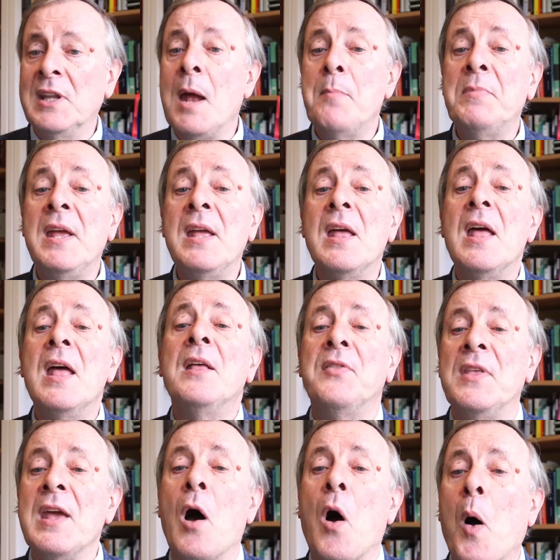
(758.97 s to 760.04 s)
namely
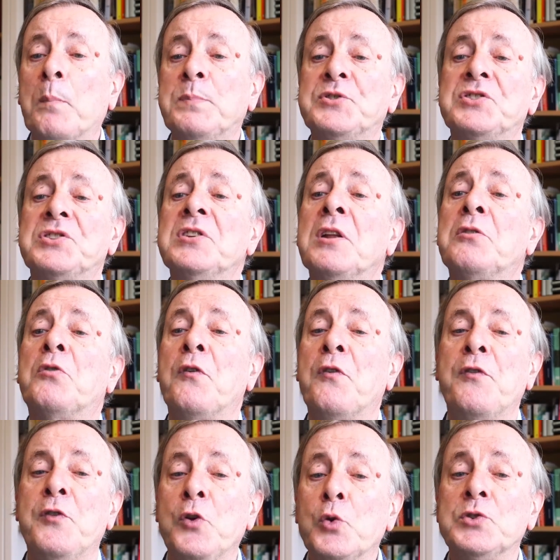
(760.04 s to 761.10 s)
the obstinate
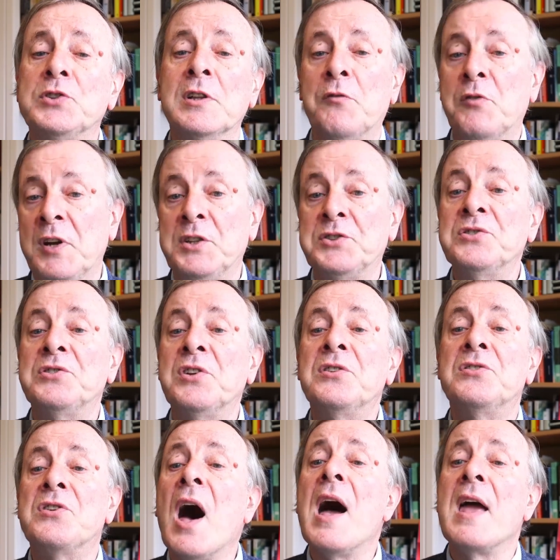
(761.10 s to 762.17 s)
refusal of religion to
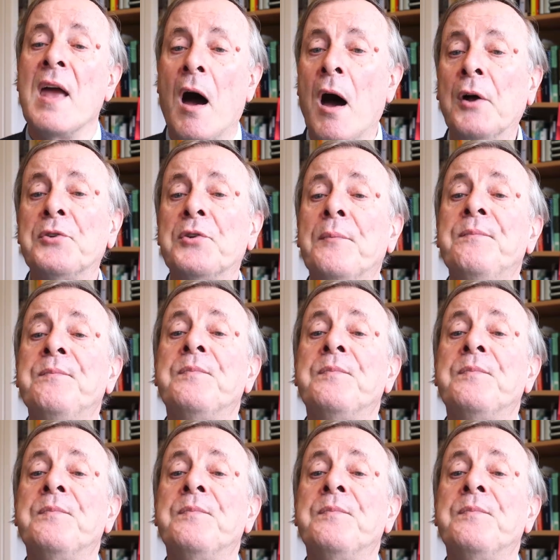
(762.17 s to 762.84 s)
die out